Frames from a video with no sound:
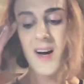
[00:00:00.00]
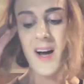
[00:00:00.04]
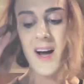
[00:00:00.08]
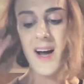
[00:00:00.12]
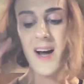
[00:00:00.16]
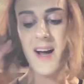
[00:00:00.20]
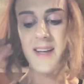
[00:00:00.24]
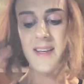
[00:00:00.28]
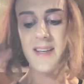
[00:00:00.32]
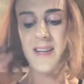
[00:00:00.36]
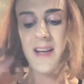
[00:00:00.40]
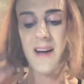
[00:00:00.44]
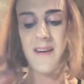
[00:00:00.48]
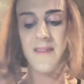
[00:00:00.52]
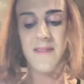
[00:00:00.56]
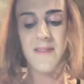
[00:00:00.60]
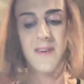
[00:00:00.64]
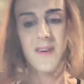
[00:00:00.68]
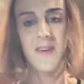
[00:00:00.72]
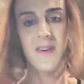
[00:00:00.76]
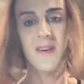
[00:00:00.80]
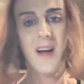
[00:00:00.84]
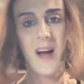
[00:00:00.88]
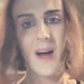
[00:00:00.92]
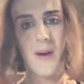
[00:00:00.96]
I
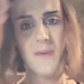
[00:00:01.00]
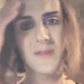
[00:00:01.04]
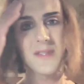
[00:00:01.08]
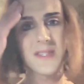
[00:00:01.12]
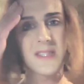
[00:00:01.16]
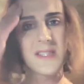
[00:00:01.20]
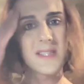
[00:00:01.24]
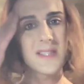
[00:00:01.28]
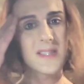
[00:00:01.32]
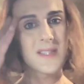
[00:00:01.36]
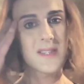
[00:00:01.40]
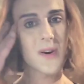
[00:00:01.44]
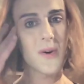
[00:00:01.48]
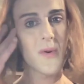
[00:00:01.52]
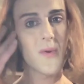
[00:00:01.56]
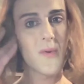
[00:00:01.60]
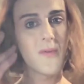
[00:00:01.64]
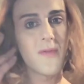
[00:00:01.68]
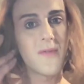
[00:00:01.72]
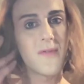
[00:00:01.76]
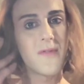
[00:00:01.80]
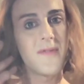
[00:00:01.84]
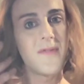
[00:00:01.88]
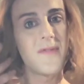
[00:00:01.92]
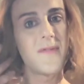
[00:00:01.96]
was just
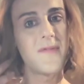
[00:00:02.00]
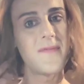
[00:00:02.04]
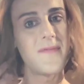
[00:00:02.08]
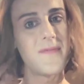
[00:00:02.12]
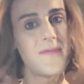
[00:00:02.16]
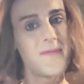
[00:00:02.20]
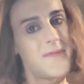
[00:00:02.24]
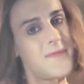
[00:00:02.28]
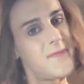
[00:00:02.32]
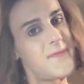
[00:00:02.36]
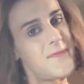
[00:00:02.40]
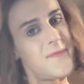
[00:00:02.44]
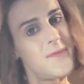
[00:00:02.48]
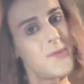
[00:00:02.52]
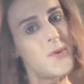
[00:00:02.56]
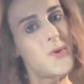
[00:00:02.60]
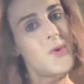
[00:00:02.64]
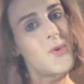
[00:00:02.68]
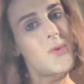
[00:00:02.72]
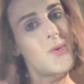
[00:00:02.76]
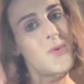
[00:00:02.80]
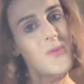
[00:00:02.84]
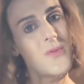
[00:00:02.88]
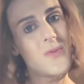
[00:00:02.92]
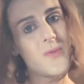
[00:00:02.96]
so
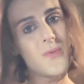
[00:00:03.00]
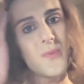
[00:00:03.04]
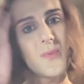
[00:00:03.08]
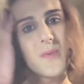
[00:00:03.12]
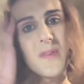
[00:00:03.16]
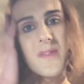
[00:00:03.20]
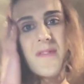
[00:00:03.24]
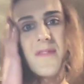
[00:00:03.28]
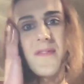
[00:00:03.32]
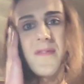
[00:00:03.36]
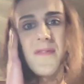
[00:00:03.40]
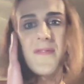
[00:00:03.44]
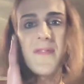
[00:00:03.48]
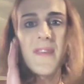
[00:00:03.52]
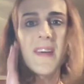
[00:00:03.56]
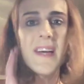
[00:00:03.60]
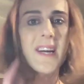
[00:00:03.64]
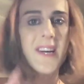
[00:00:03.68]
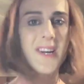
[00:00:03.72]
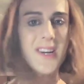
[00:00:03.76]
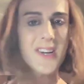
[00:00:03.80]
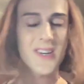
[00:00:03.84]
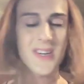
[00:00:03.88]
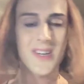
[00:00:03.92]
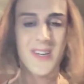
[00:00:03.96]
full with
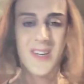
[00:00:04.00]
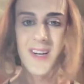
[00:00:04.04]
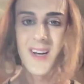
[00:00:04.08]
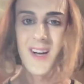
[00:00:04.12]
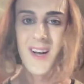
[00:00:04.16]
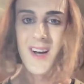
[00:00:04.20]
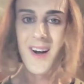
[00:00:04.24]
fear.